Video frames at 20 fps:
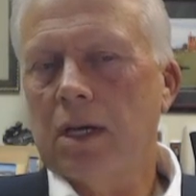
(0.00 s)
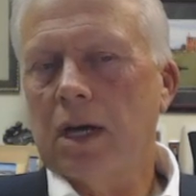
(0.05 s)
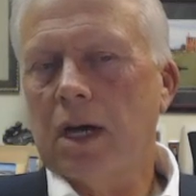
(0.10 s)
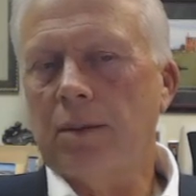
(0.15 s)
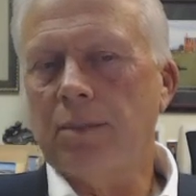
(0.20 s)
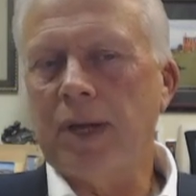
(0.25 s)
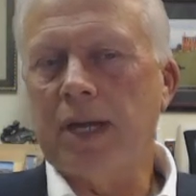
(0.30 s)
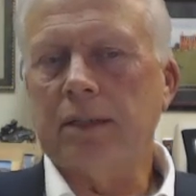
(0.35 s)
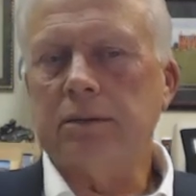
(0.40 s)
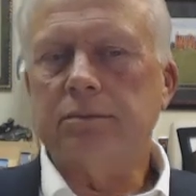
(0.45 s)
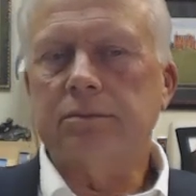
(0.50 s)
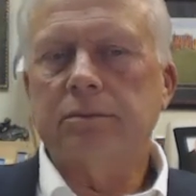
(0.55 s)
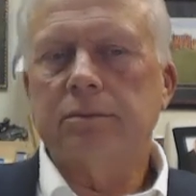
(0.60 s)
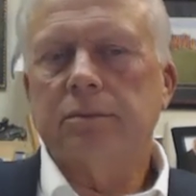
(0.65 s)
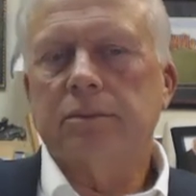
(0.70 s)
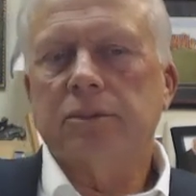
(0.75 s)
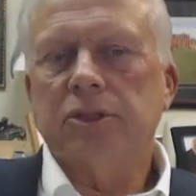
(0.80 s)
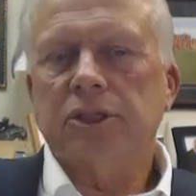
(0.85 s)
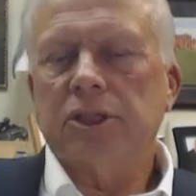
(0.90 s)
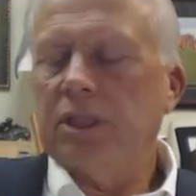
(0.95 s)
Amen.
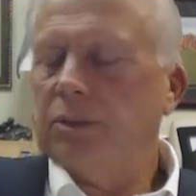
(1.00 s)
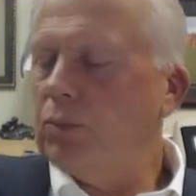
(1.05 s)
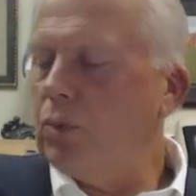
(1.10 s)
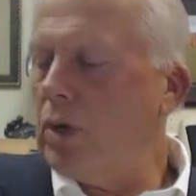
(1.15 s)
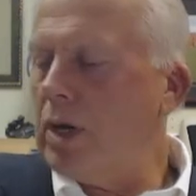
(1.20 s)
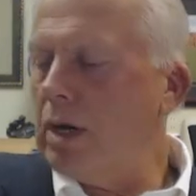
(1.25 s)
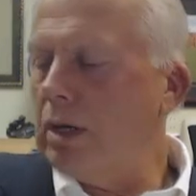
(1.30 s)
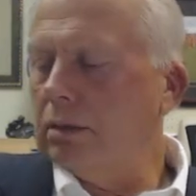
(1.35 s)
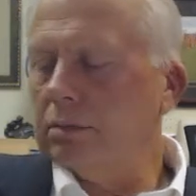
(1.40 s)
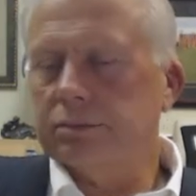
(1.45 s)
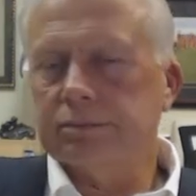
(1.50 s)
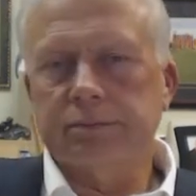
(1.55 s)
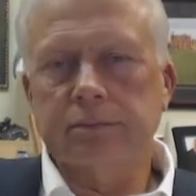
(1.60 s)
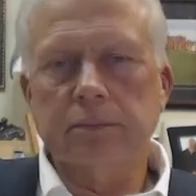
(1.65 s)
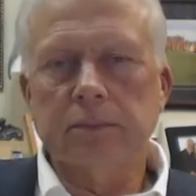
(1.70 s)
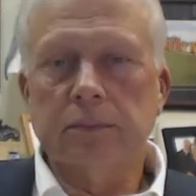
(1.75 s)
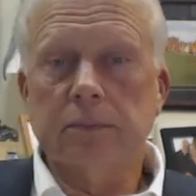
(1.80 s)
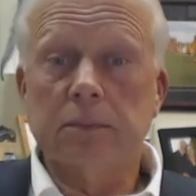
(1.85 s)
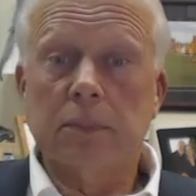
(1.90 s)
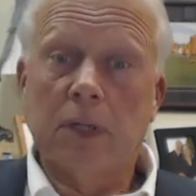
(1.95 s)
Sleep well.
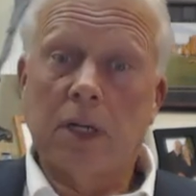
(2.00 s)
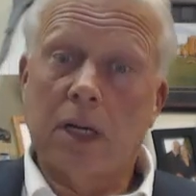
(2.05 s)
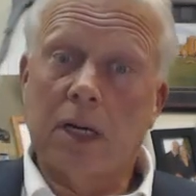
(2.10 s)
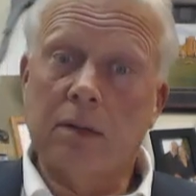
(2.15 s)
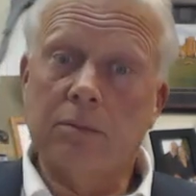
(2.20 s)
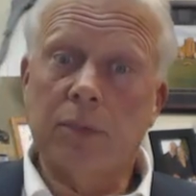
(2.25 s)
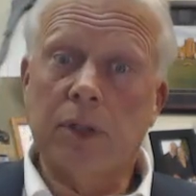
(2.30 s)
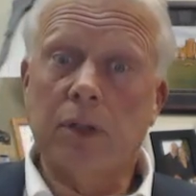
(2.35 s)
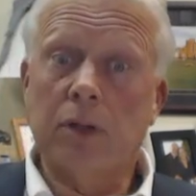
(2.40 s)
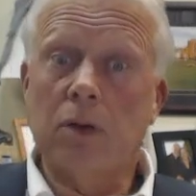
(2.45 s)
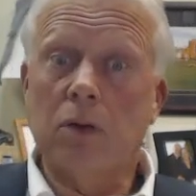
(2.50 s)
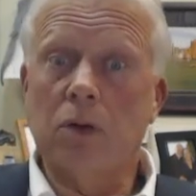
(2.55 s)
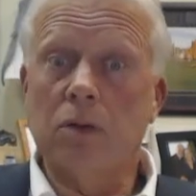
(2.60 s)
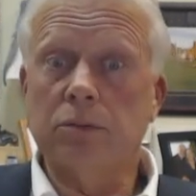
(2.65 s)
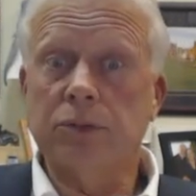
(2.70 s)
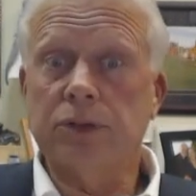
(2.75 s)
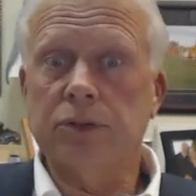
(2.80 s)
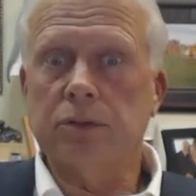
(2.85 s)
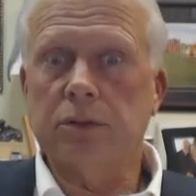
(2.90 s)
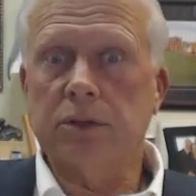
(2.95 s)
I'm going to go
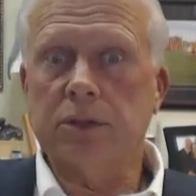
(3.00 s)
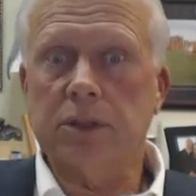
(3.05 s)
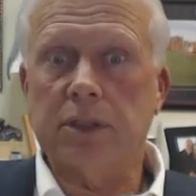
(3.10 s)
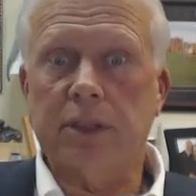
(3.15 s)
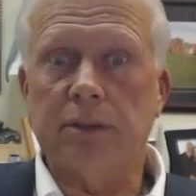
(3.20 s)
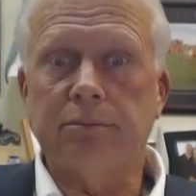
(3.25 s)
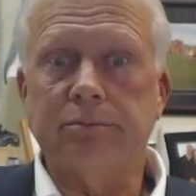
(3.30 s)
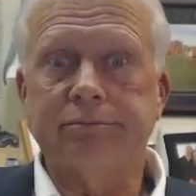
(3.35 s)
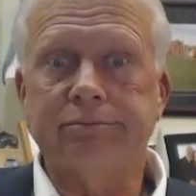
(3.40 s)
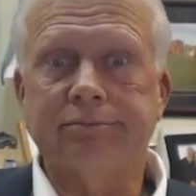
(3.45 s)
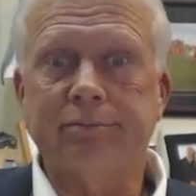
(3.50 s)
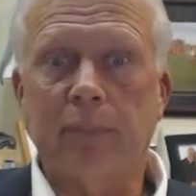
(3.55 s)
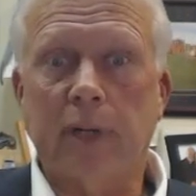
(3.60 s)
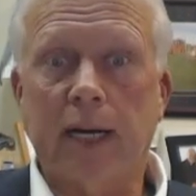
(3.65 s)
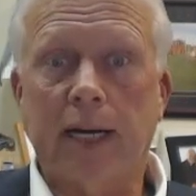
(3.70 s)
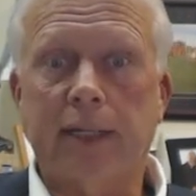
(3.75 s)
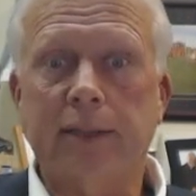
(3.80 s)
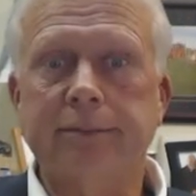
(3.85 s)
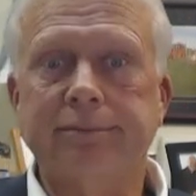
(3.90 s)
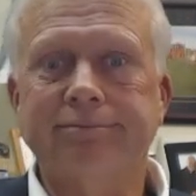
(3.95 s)
home soon to sleep.
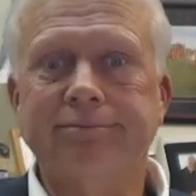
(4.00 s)
Bye.